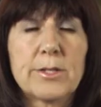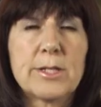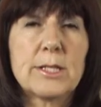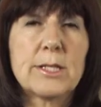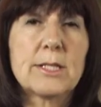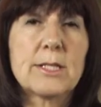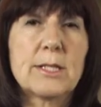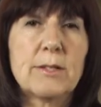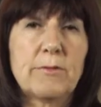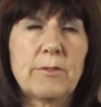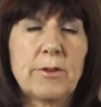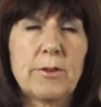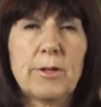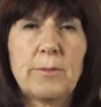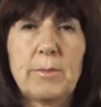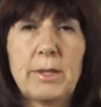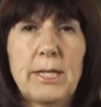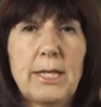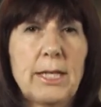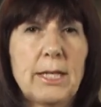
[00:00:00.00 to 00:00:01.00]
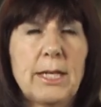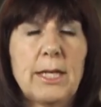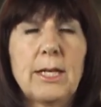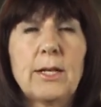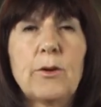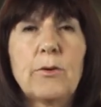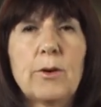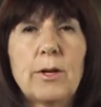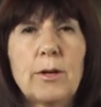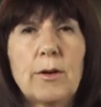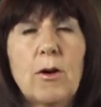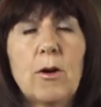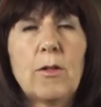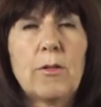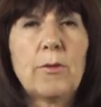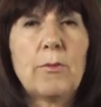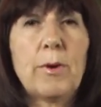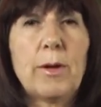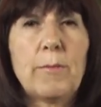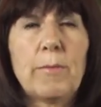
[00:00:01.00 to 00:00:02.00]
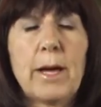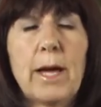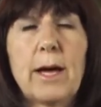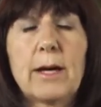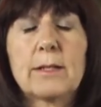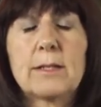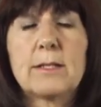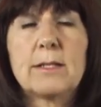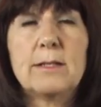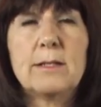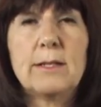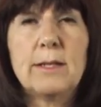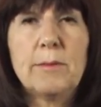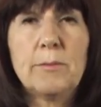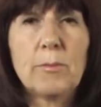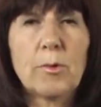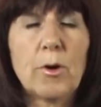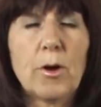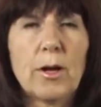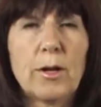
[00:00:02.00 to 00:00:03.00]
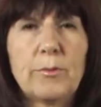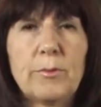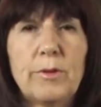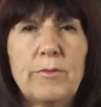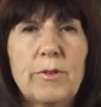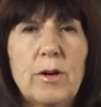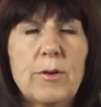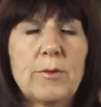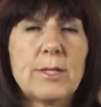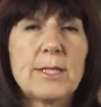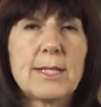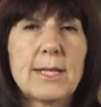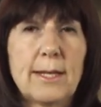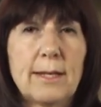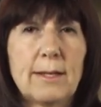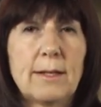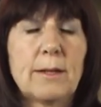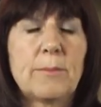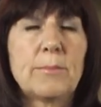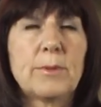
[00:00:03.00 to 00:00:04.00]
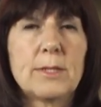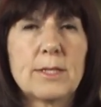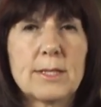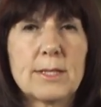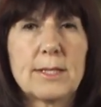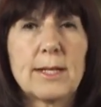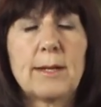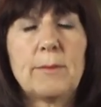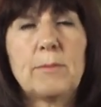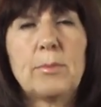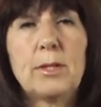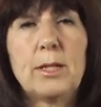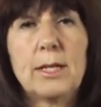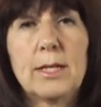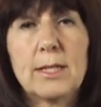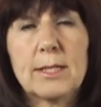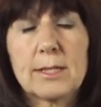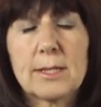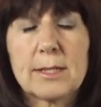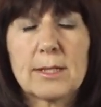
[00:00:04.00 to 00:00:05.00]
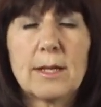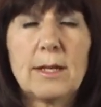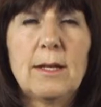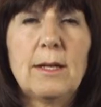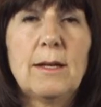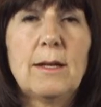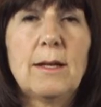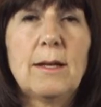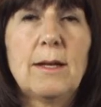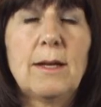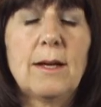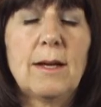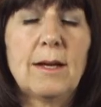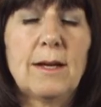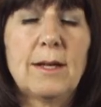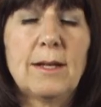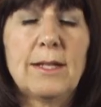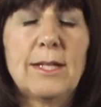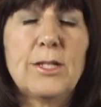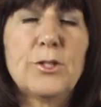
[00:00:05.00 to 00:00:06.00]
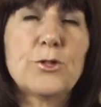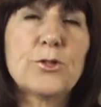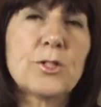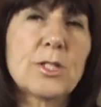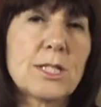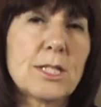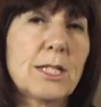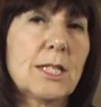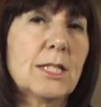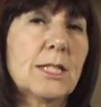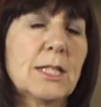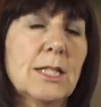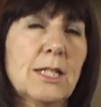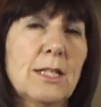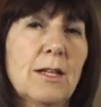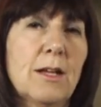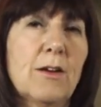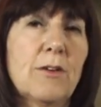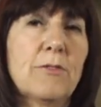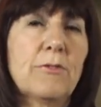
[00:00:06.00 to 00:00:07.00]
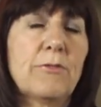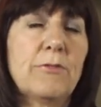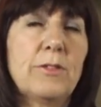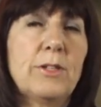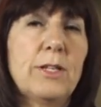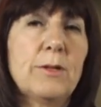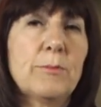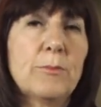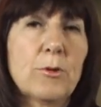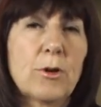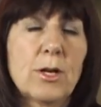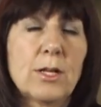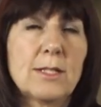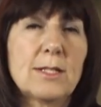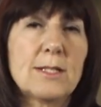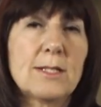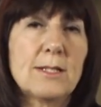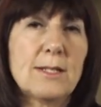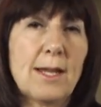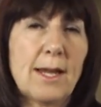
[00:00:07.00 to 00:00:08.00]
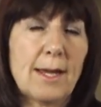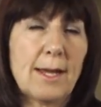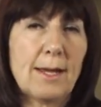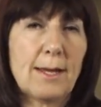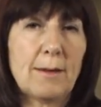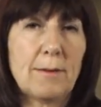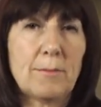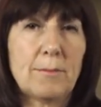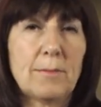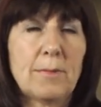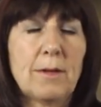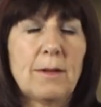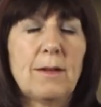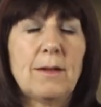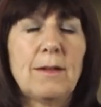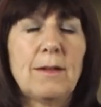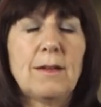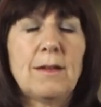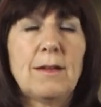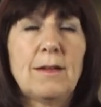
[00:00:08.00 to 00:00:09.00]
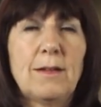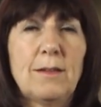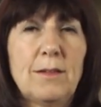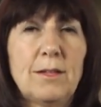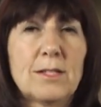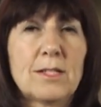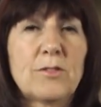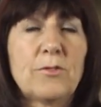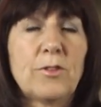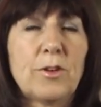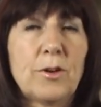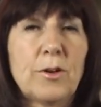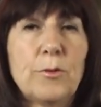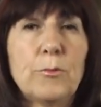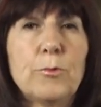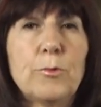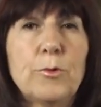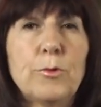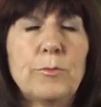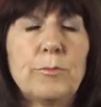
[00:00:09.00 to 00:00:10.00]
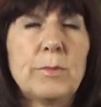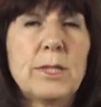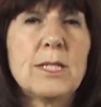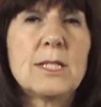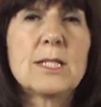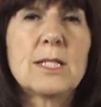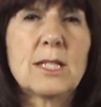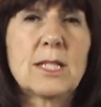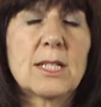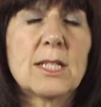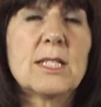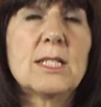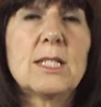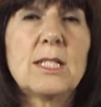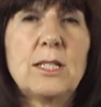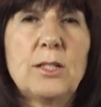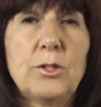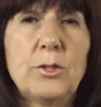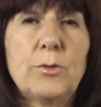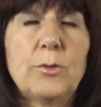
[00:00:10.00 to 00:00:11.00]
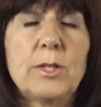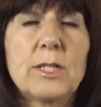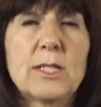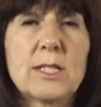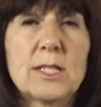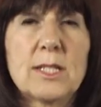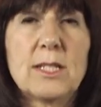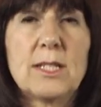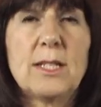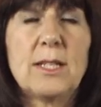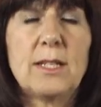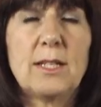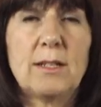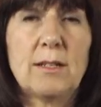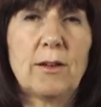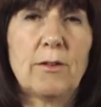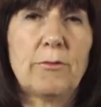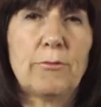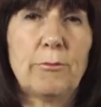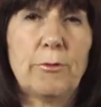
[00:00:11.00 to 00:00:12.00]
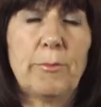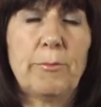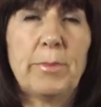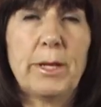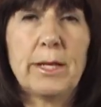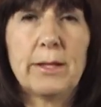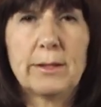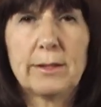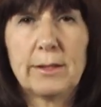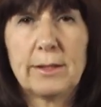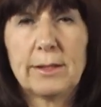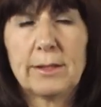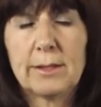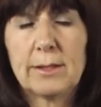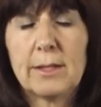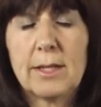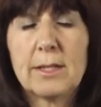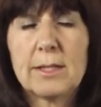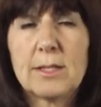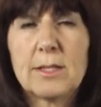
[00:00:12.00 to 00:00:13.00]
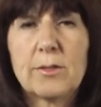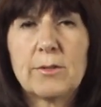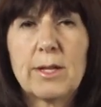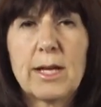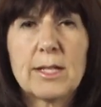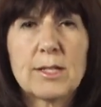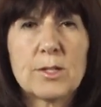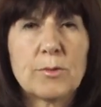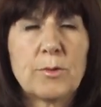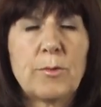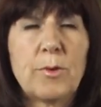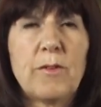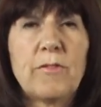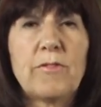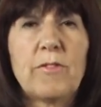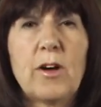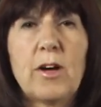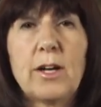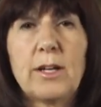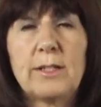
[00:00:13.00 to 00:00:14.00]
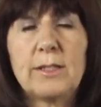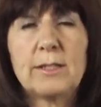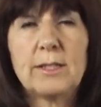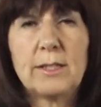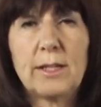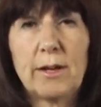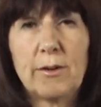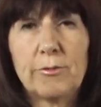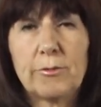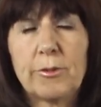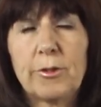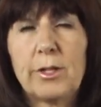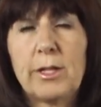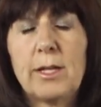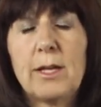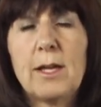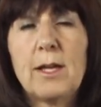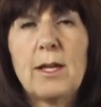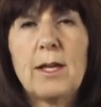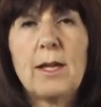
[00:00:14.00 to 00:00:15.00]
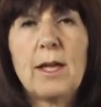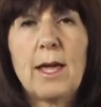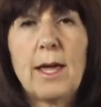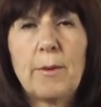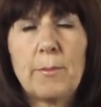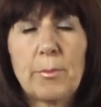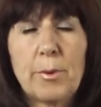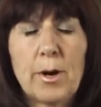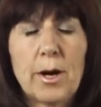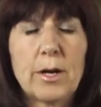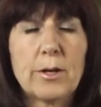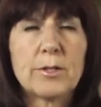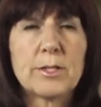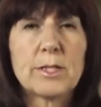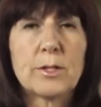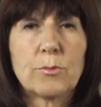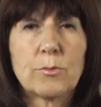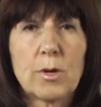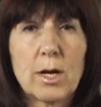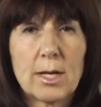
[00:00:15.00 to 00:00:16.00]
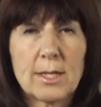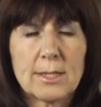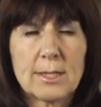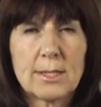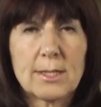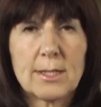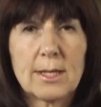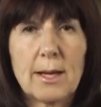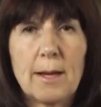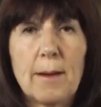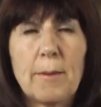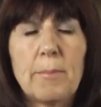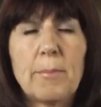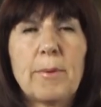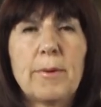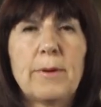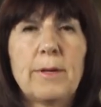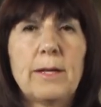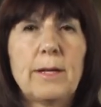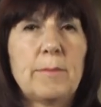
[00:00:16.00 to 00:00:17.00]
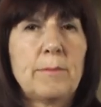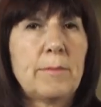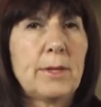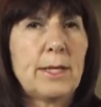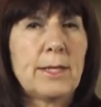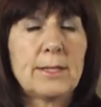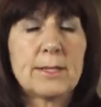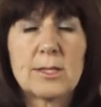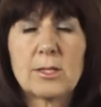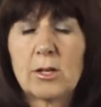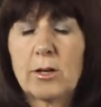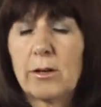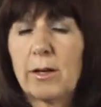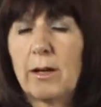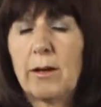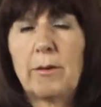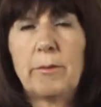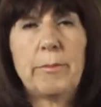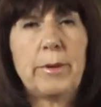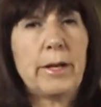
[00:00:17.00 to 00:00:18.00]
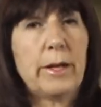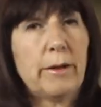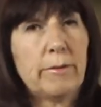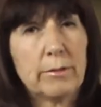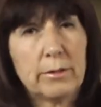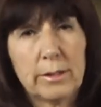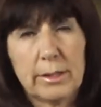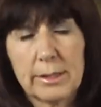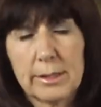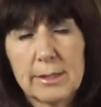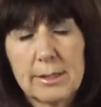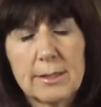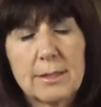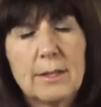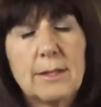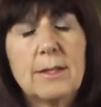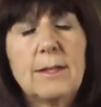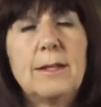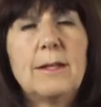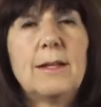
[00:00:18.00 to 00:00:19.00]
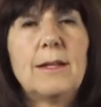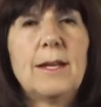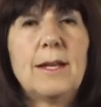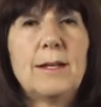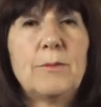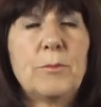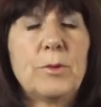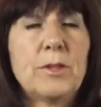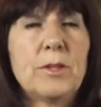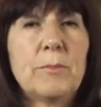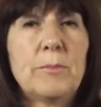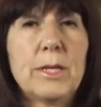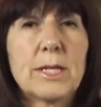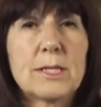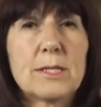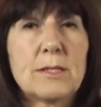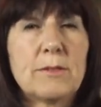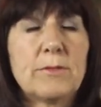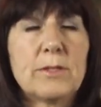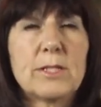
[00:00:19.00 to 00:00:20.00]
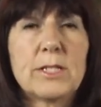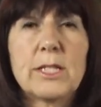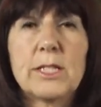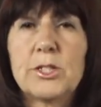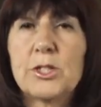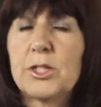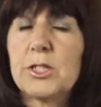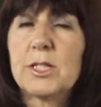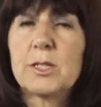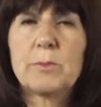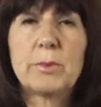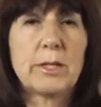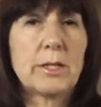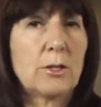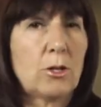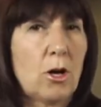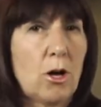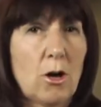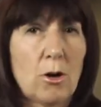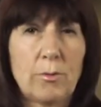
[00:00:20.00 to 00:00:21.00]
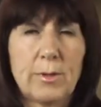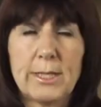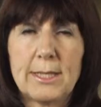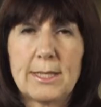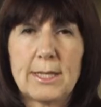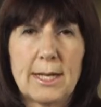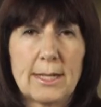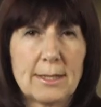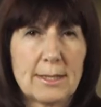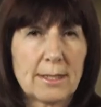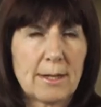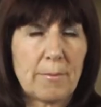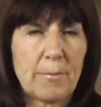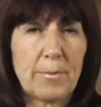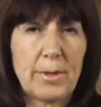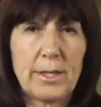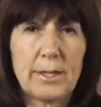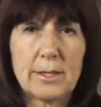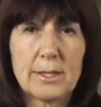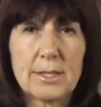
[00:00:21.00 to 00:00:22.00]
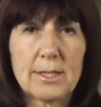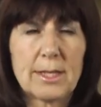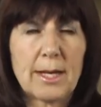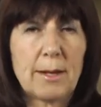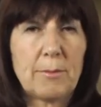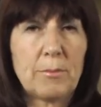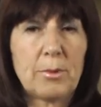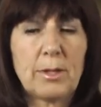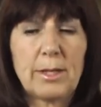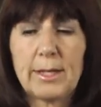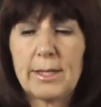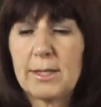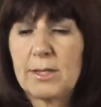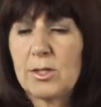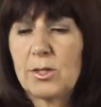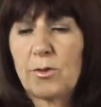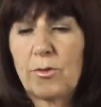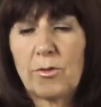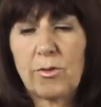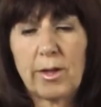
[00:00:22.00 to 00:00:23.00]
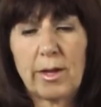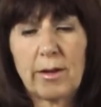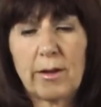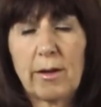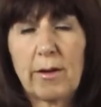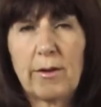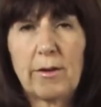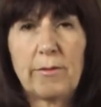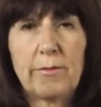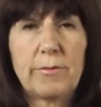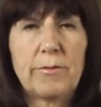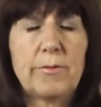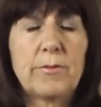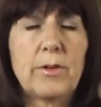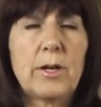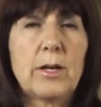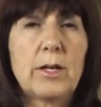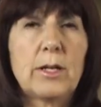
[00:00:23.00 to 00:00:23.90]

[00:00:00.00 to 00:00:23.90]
since the very beginning, going all the way back to Nimrod, we've always ended up in the same place. Interestingly enough, Nimrod's name in its very root means the continuing seed of rebellion. And so that's what we find in every empire as it rises up. It may start out benevolent and with the best of intentions, but it always ends up in the same place. You think of